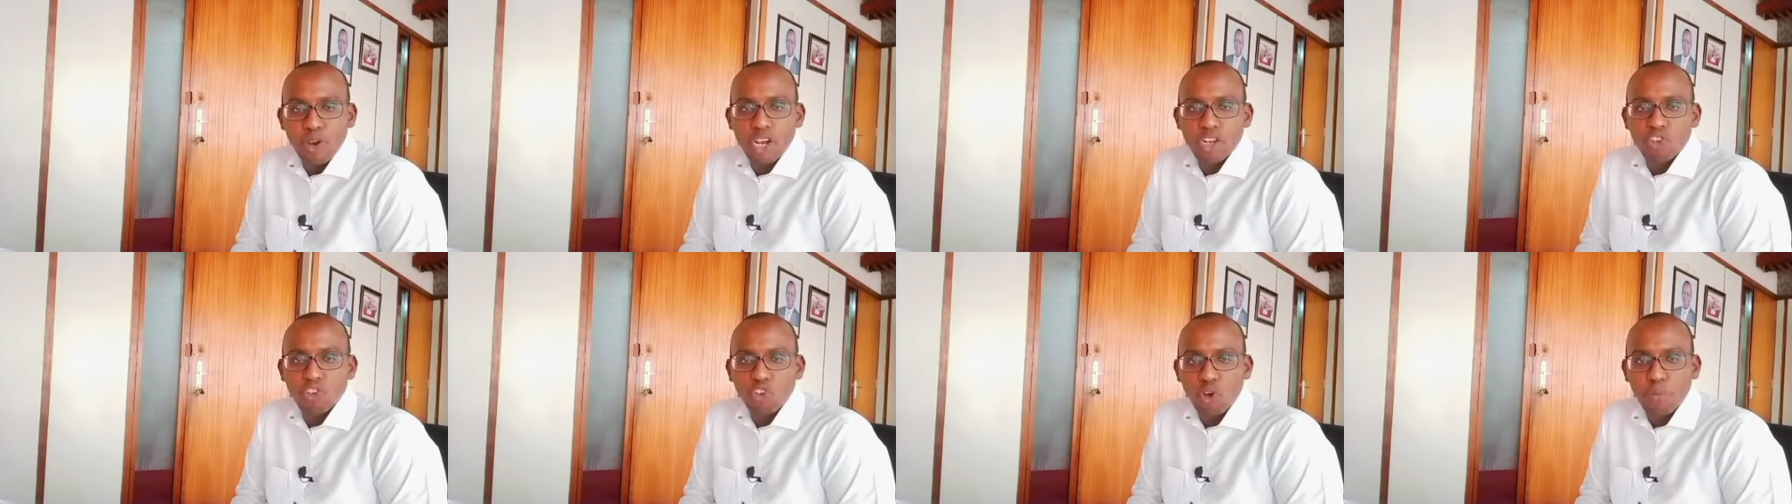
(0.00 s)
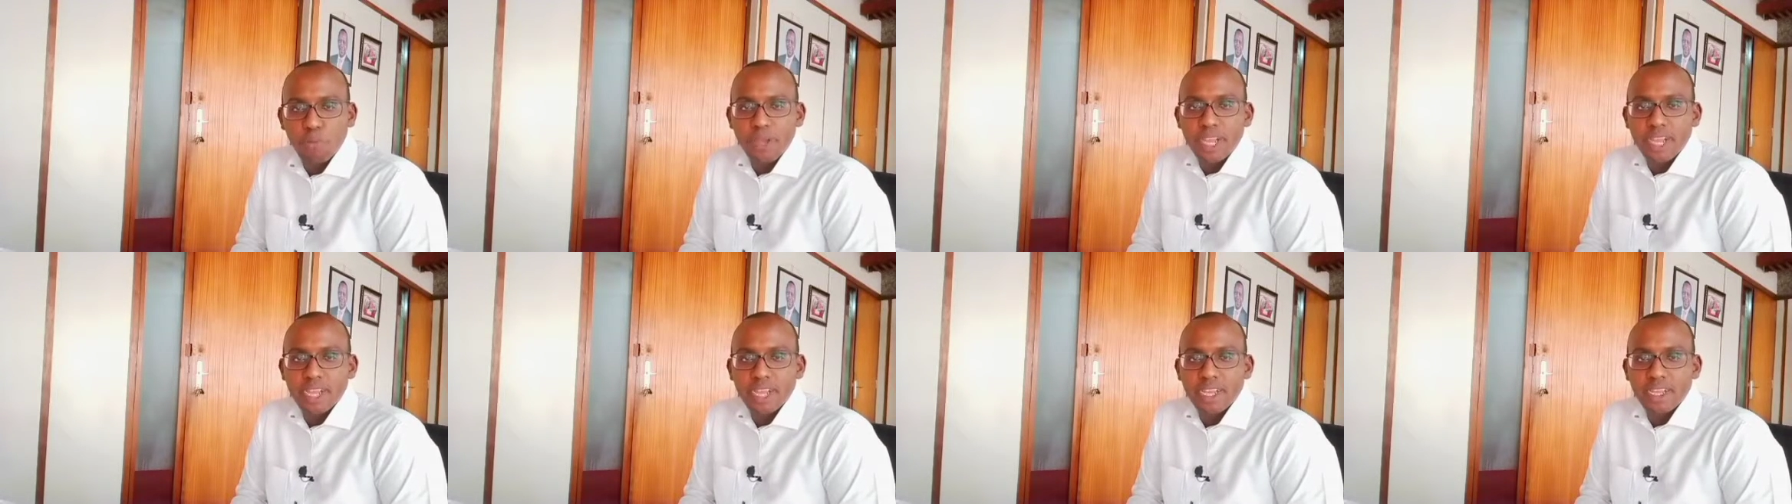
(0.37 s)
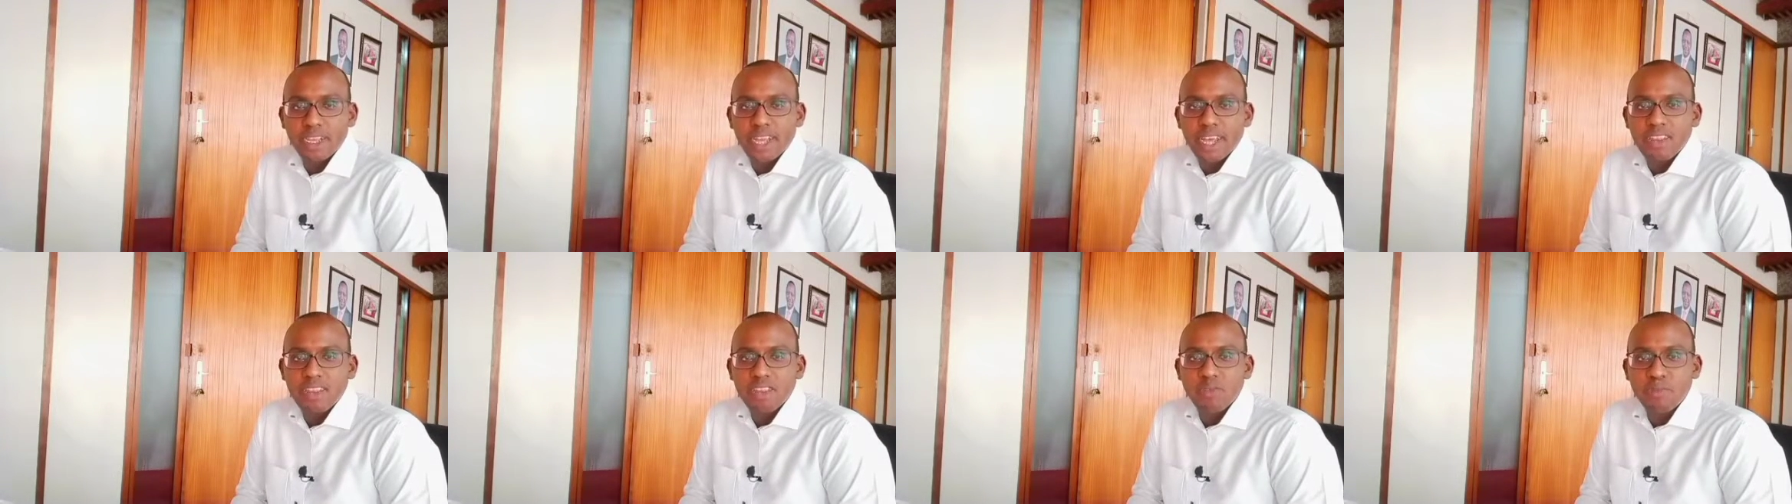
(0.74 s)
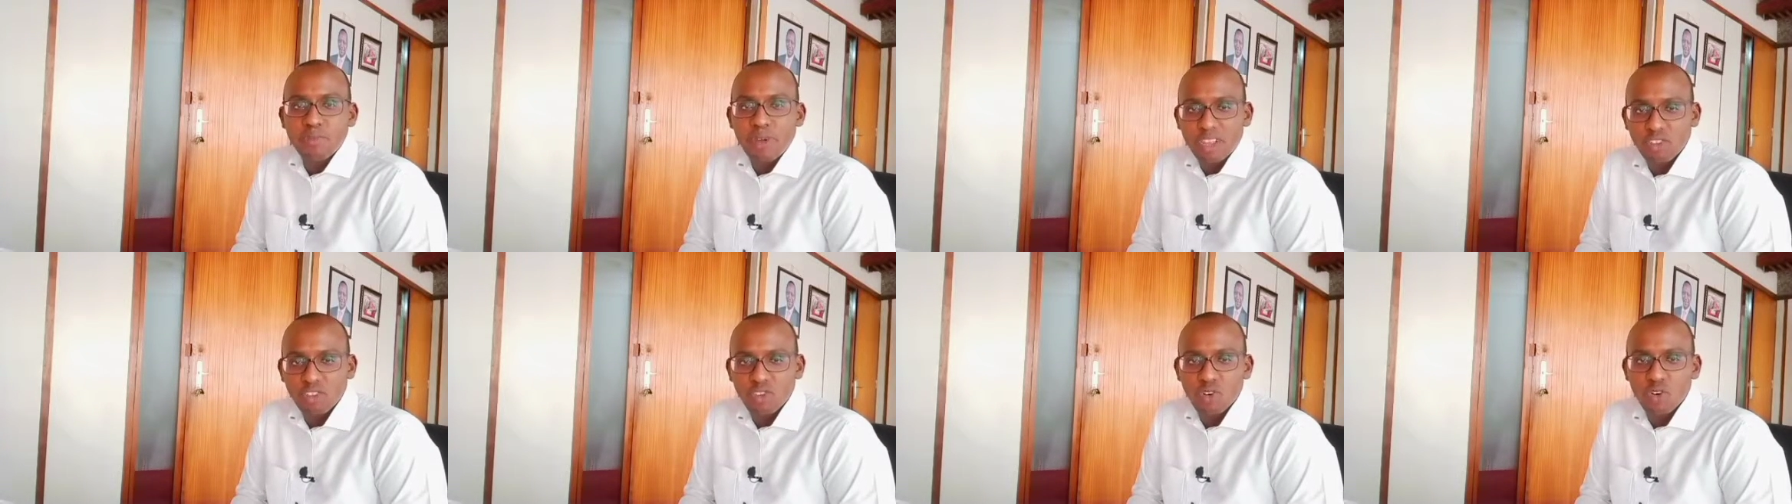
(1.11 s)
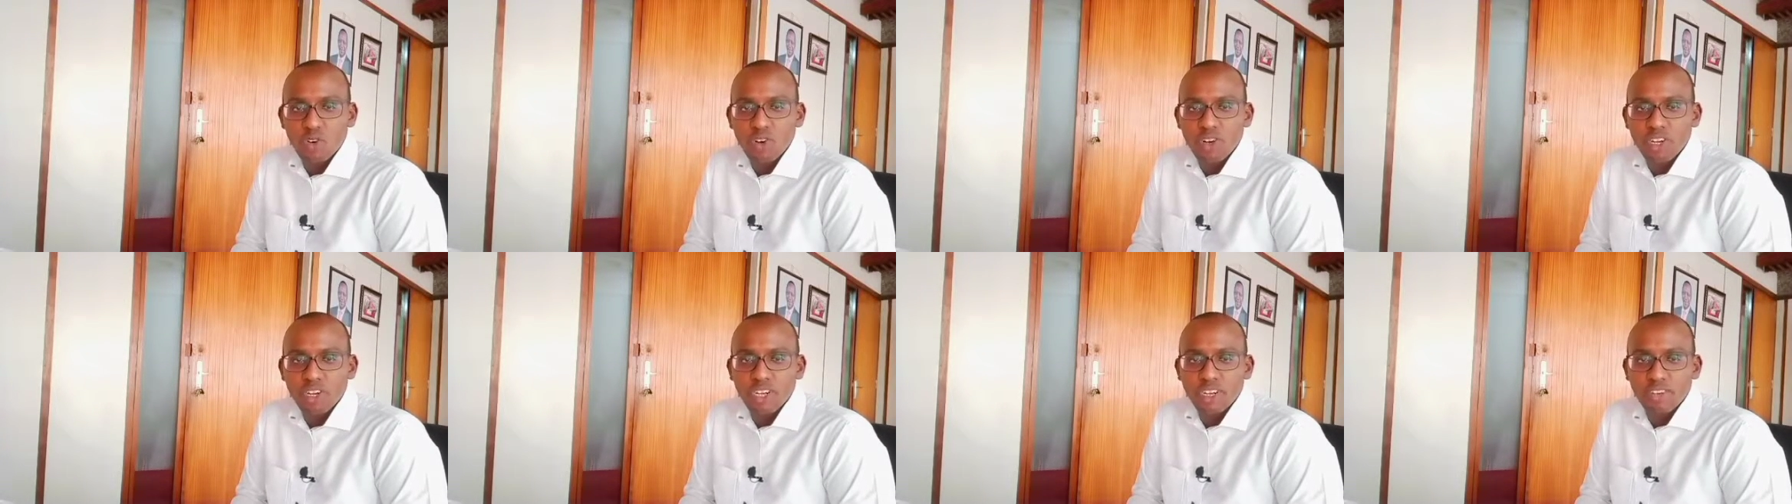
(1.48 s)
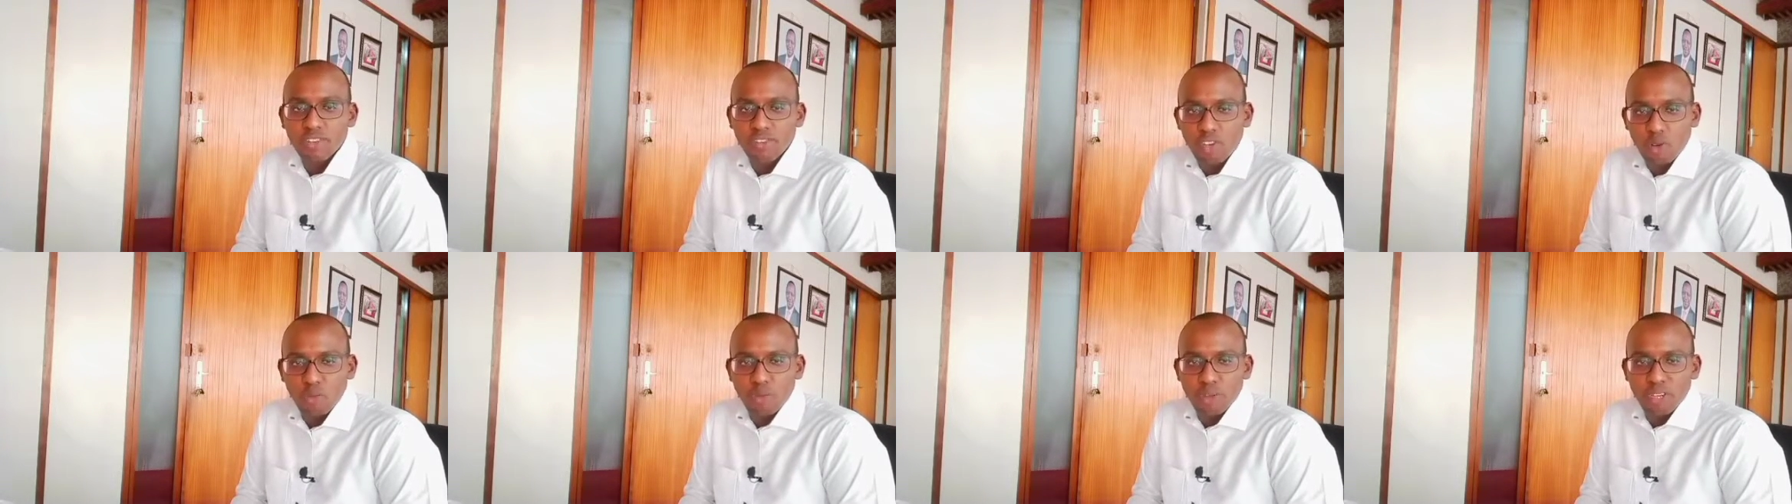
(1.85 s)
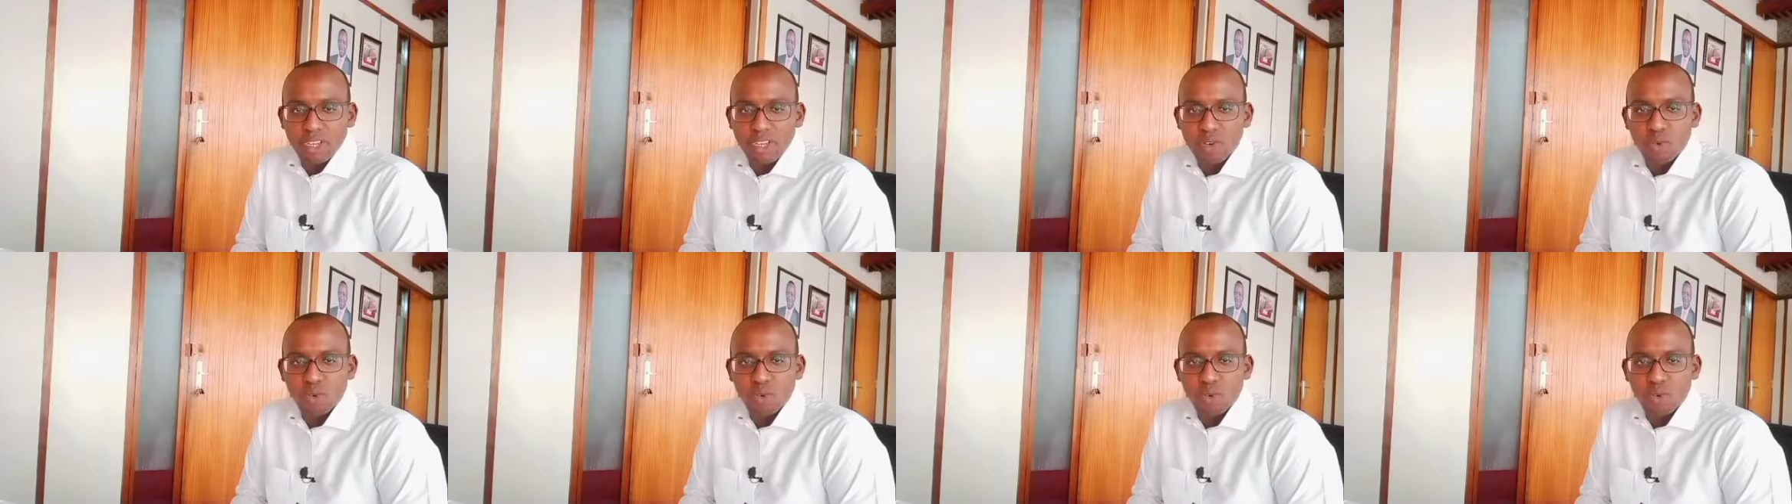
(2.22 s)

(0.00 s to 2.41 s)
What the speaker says: topic, that is personal development.